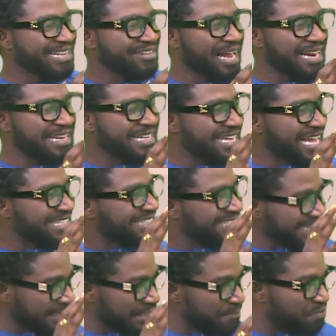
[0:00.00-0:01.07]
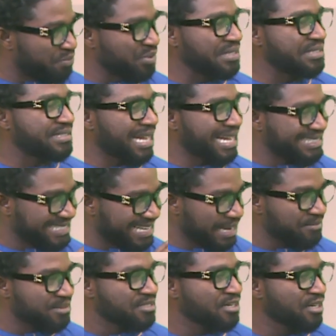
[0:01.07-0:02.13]
a, a, a deliberate
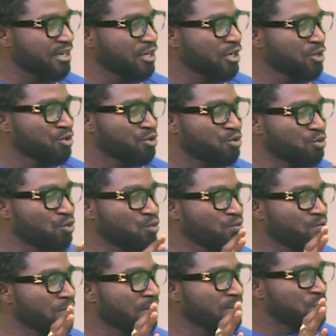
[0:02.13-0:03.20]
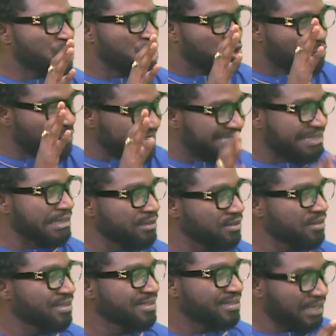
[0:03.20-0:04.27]
attempt to
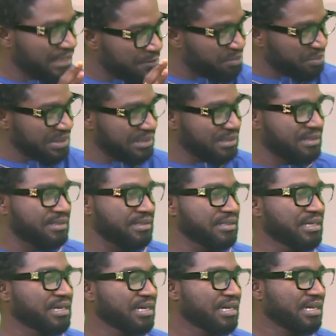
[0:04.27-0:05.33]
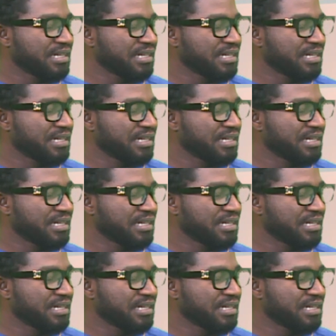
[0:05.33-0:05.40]
straighten celebrities.